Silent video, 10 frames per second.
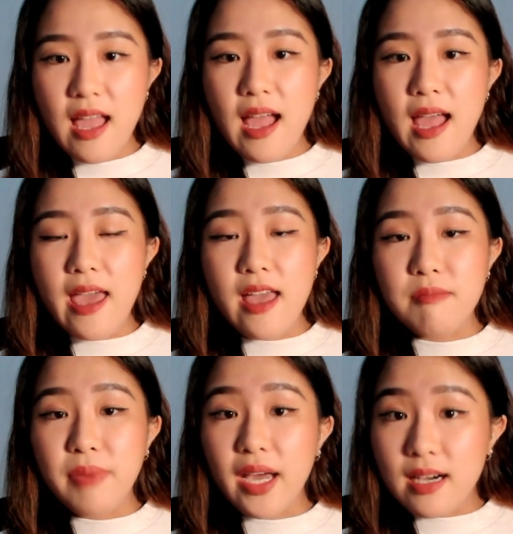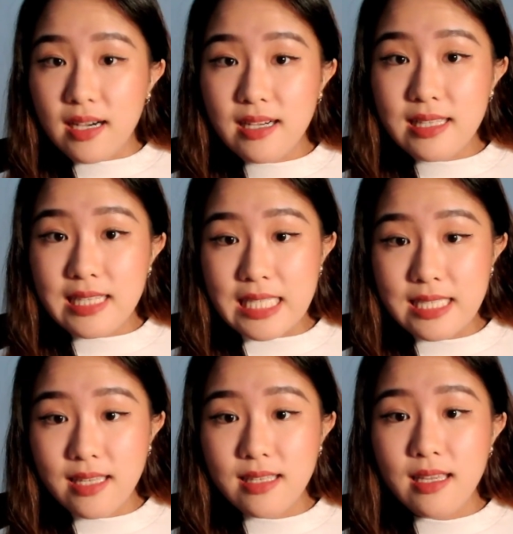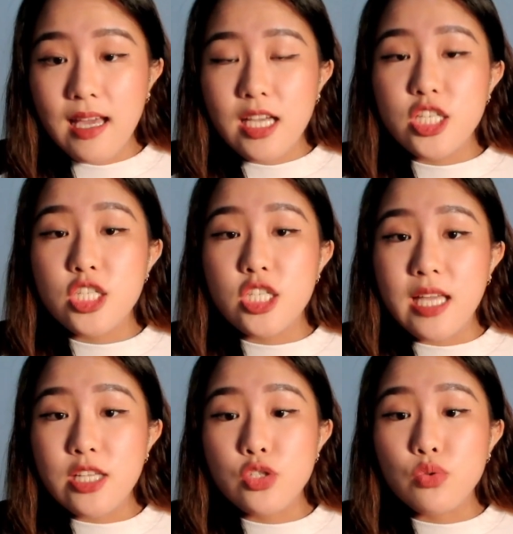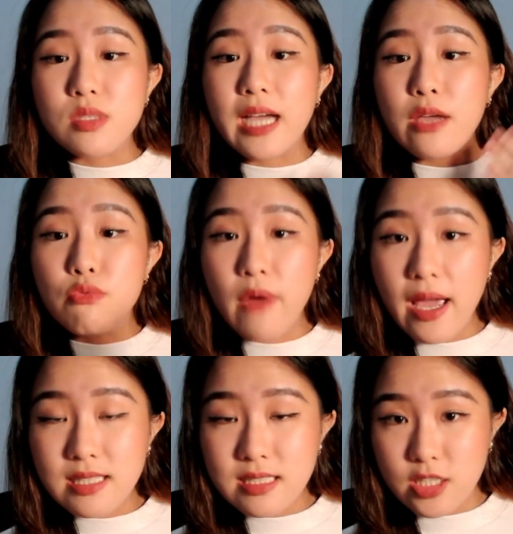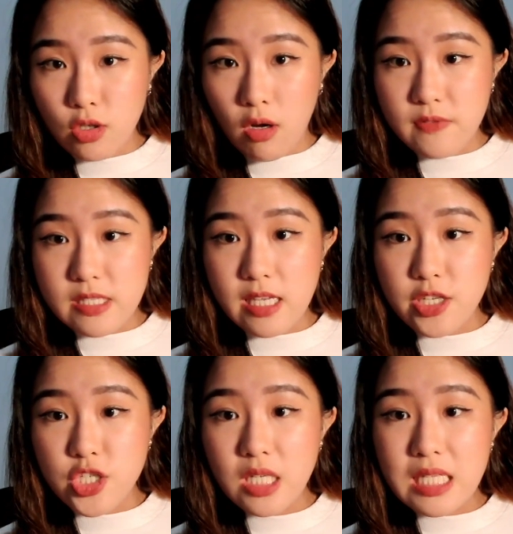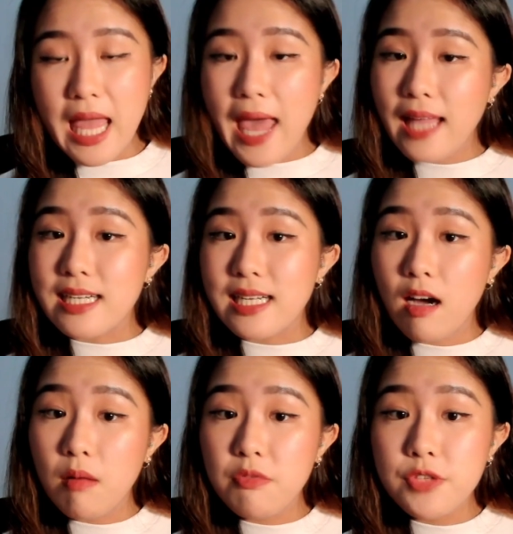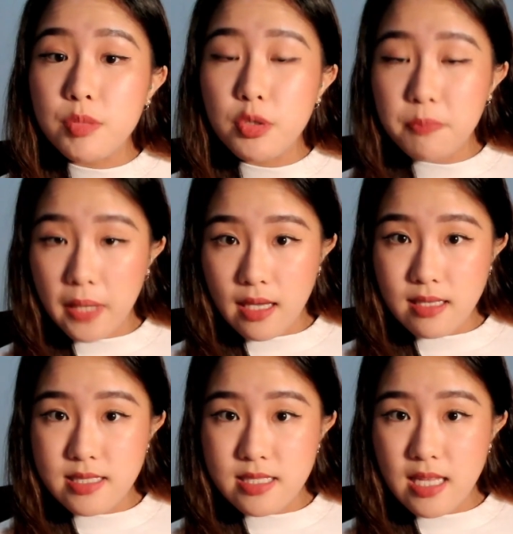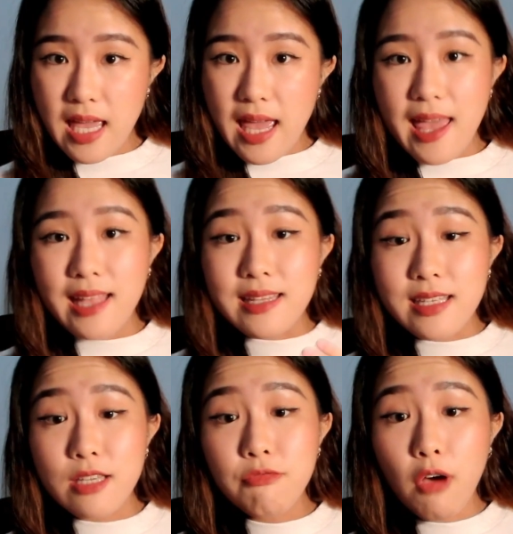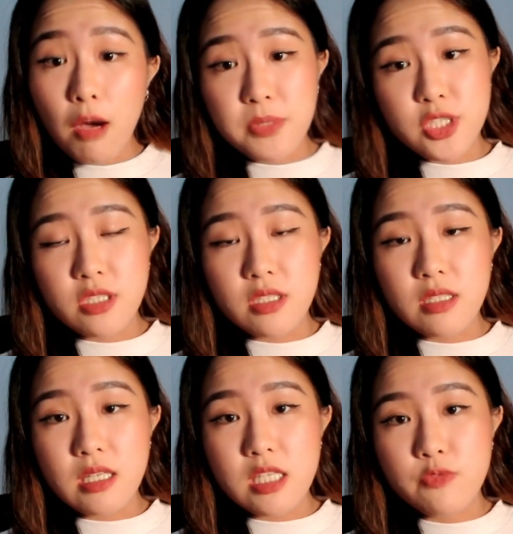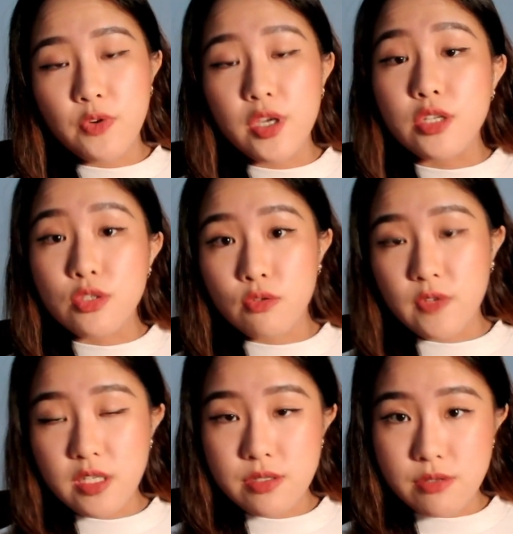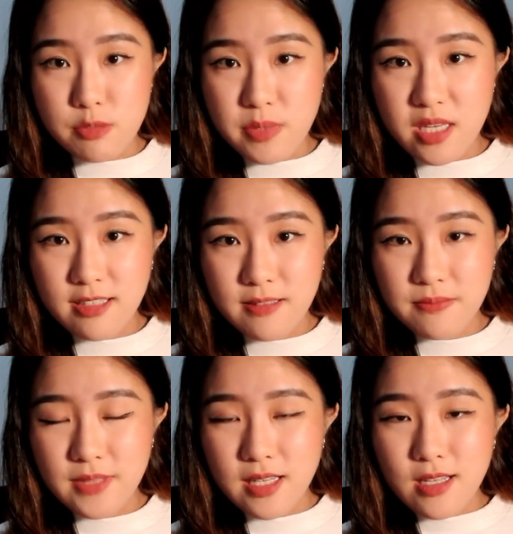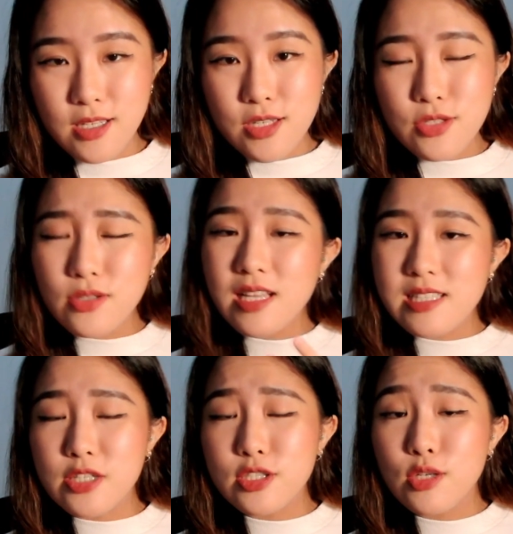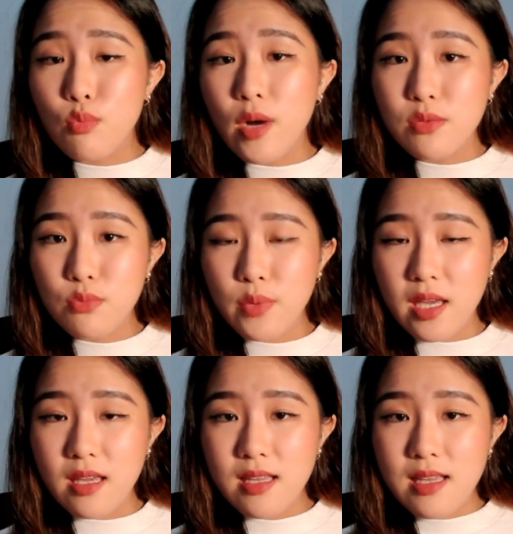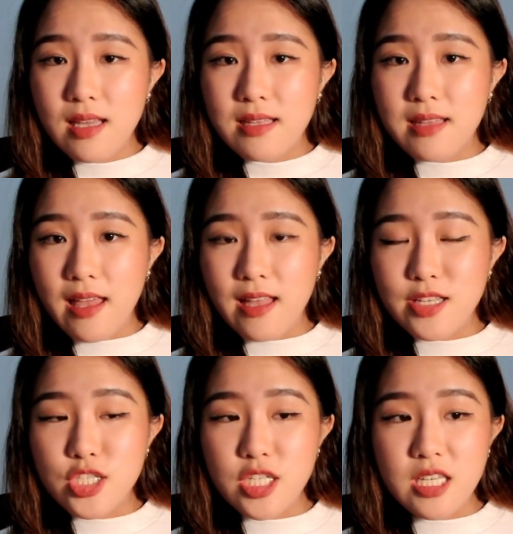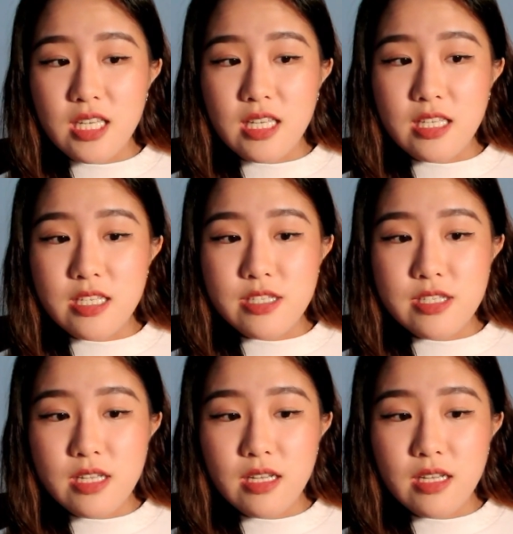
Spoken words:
And by her leading, she gets to direct the conversation at a comfortable pace and give opportunities for introverts to speak. So that's actually one way that she is